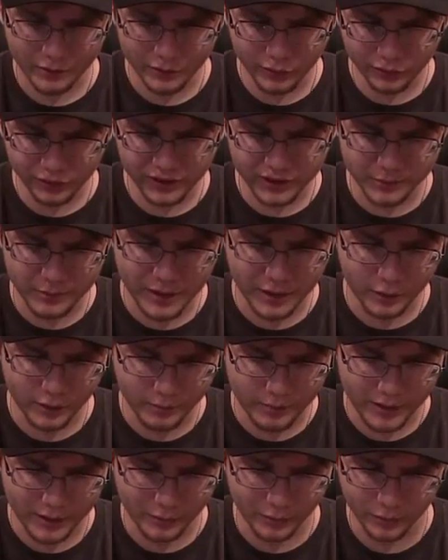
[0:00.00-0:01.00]
It looks like it's battery
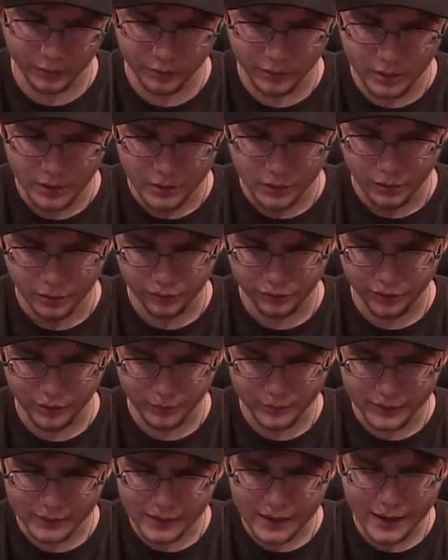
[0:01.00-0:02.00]
powered or
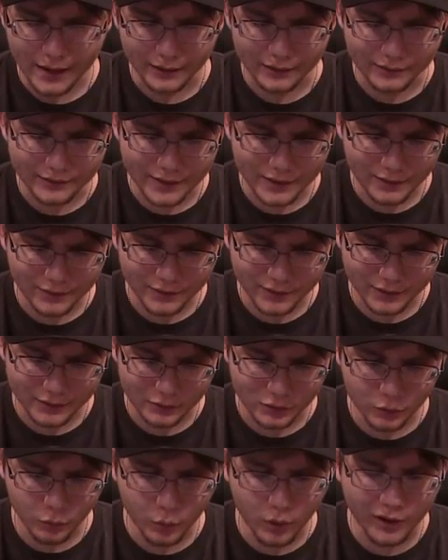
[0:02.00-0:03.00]
something. Yeah, it takes, like,
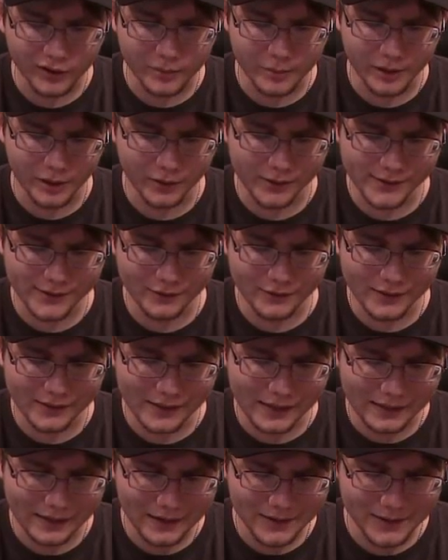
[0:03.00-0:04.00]
two watch batteries,
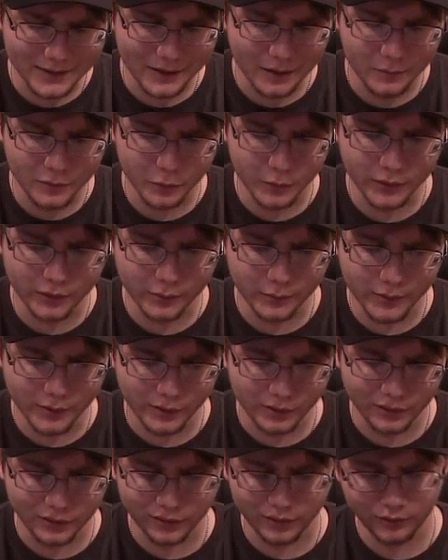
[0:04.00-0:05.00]
evidently. I guess it comes with them, though,
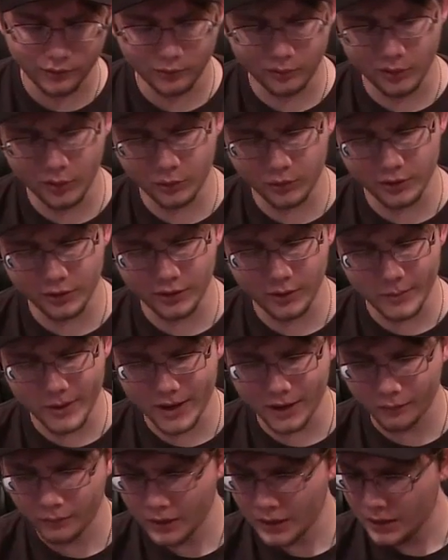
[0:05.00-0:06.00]
because it shows it on the
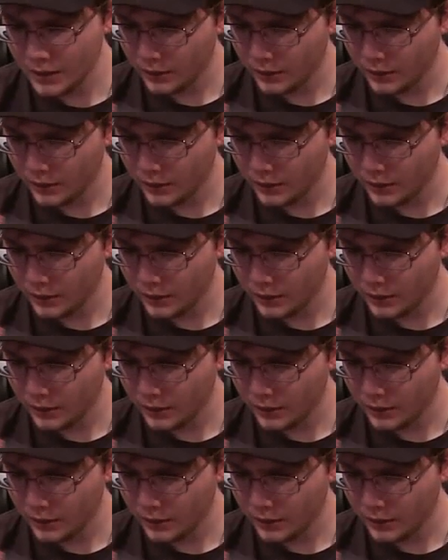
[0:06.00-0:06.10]
back.